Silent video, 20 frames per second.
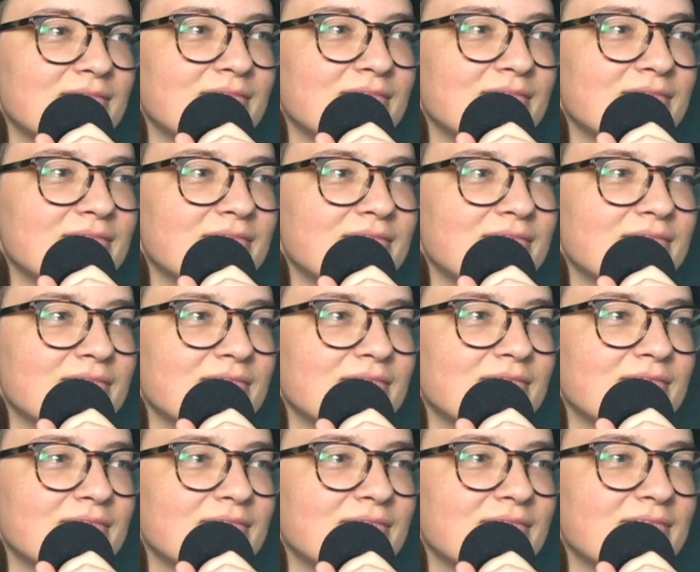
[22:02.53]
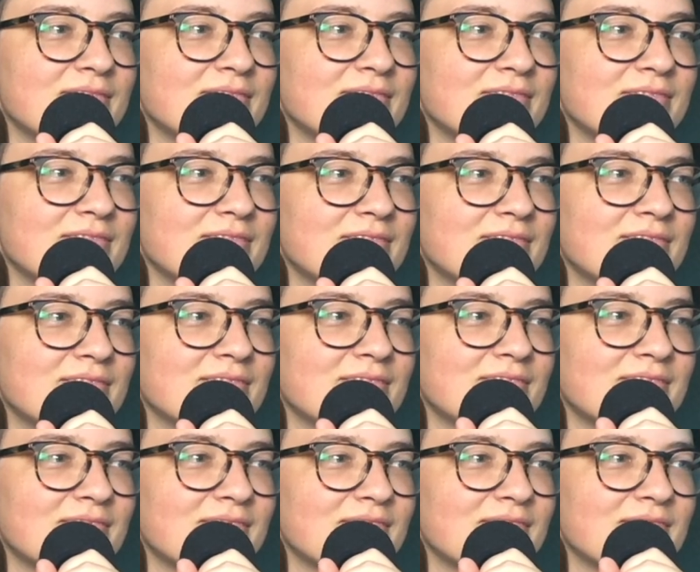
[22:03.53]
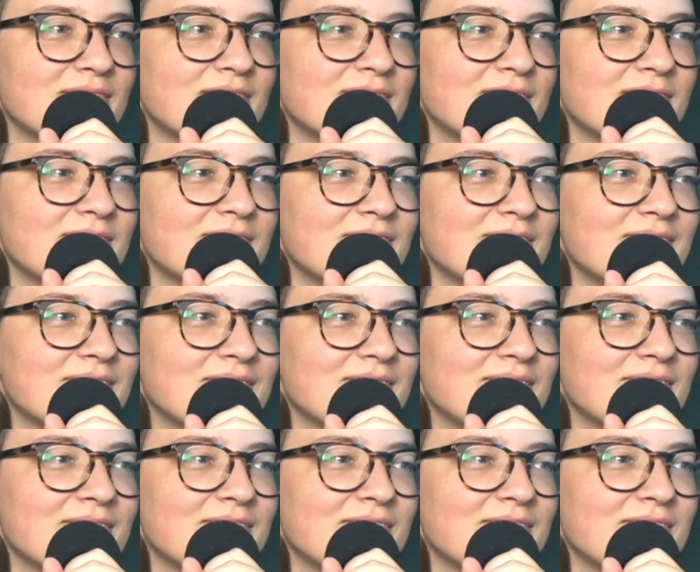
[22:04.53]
(not speaking)